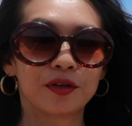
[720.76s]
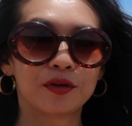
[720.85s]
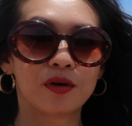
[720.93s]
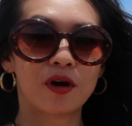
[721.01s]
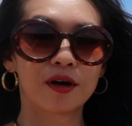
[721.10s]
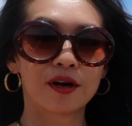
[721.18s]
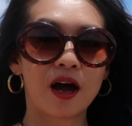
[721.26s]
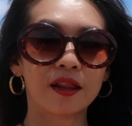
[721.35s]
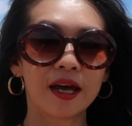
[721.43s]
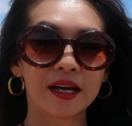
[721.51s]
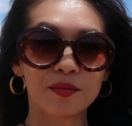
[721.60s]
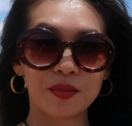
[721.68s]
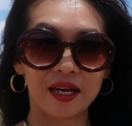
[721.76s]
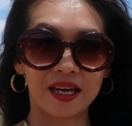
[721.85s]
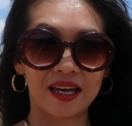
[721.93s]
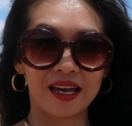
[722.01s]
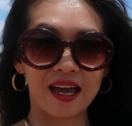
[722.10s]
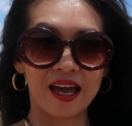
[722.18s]
you are not like
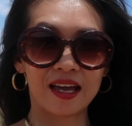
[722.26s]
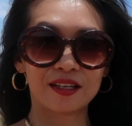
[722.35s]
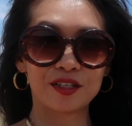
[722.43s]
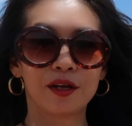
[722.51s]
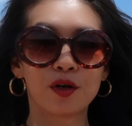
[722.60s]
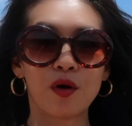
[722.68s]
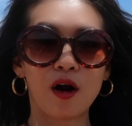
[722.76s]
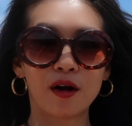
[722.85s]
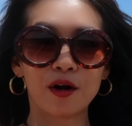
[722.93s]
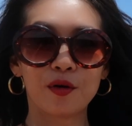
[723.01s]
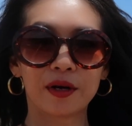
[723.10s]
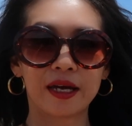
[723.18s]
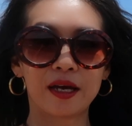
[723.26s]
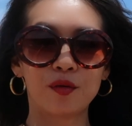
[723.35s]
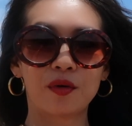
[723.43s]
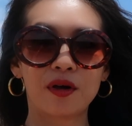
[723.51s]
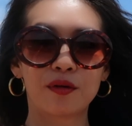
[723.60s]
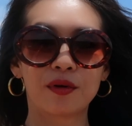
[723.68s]
me and you are okay
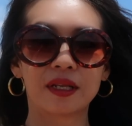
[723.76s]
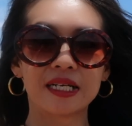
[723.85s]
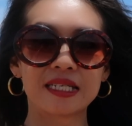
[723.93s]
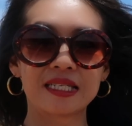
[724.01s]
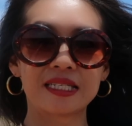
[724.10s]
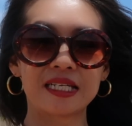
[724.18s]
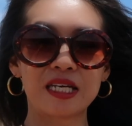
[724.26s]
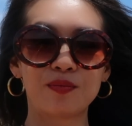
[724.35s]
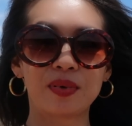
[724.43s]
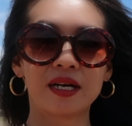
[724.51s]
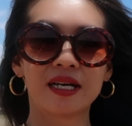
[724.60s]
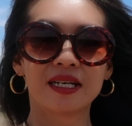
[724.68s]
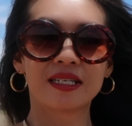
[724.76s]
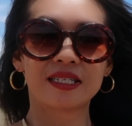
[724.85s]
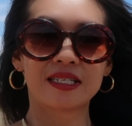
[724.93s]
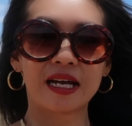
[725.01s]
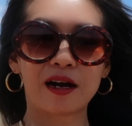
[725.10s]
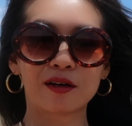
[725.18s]
with really steep
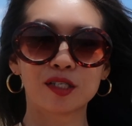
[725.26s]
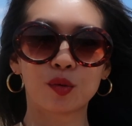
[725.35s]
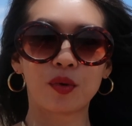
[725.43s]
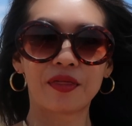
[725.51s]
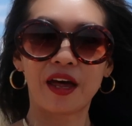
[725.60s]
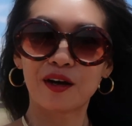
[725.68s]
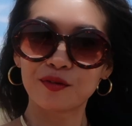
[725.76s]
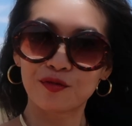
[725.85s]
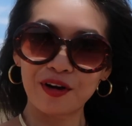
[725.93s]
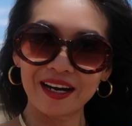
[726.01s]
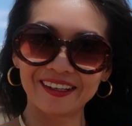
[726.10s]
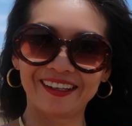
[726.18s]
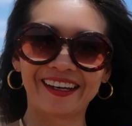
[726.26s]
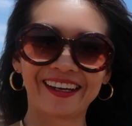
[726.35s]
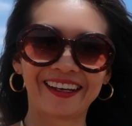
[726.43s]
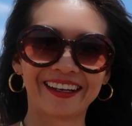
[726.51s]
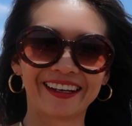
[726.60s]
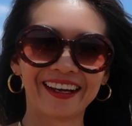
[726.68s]
stairs without
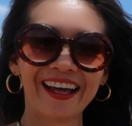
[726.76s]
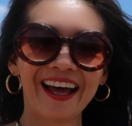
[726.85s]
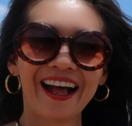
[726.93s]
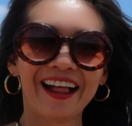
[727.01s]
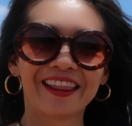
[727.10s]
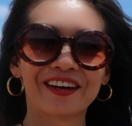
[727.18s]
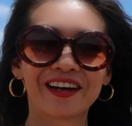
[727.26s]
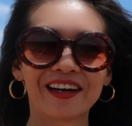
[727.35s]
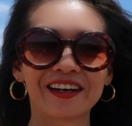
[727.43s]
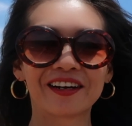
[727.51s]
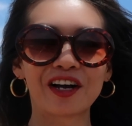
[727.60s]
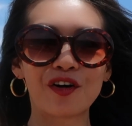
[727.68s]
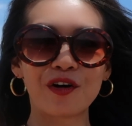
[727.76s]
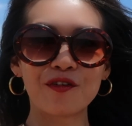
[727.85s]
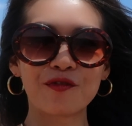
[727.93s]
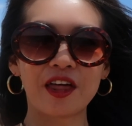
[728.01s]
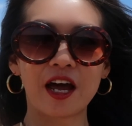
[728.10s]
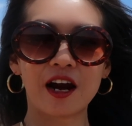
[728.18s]
railing, then you can go
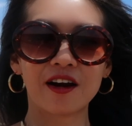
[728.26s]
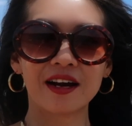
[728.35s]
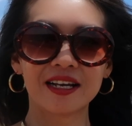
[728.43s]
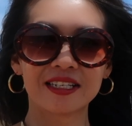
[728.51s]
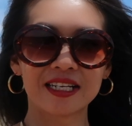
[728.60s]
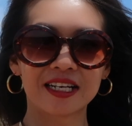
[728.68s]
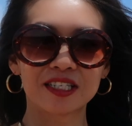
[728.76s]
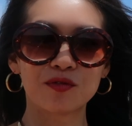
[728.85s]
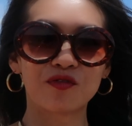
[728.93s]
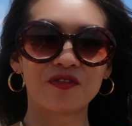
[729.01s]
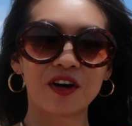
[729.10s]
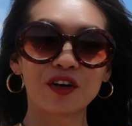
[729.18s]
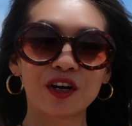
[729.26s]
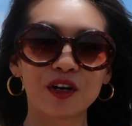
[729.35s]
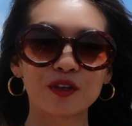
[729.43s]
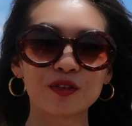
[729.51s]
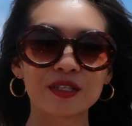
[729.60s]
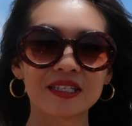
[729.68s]
up there and take some
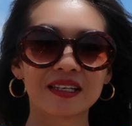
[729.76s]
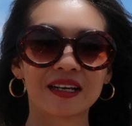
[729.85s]
photos.